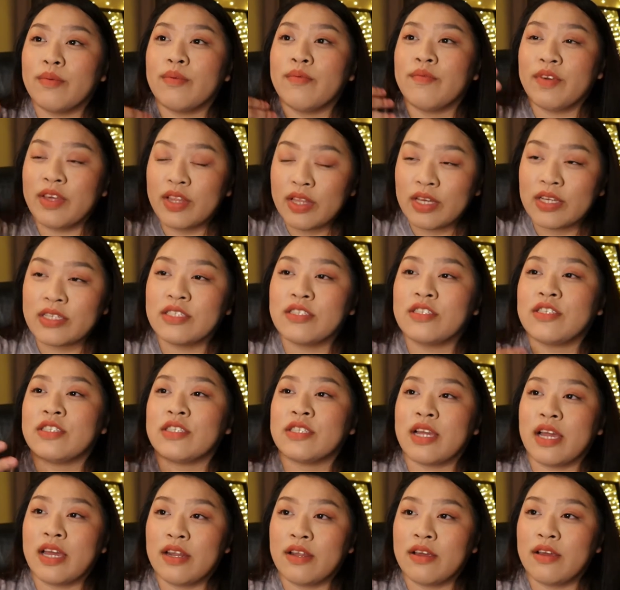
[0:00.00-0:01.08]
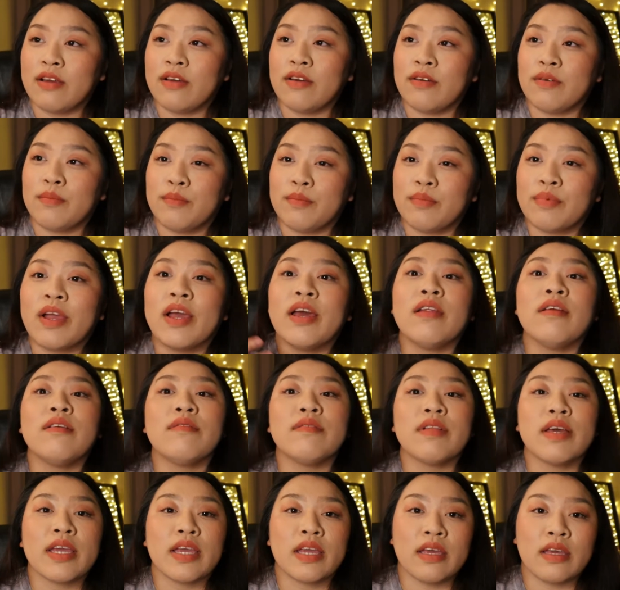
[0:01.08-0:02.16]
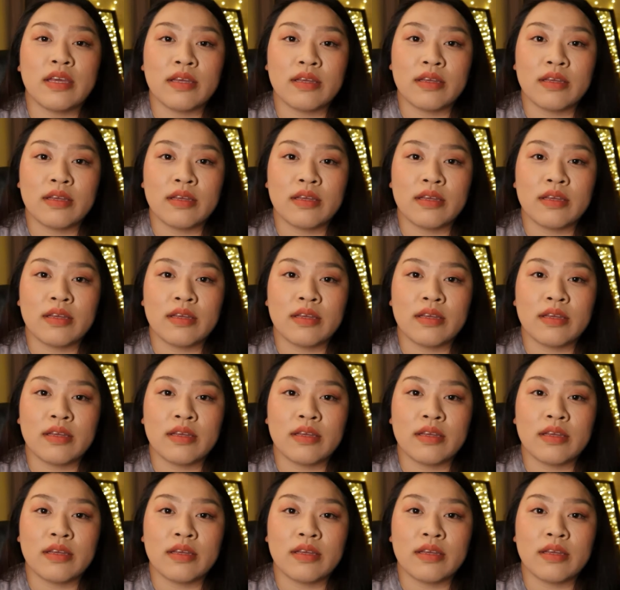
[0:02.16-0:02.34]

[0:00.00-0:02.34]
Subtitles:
Felix just kind of like,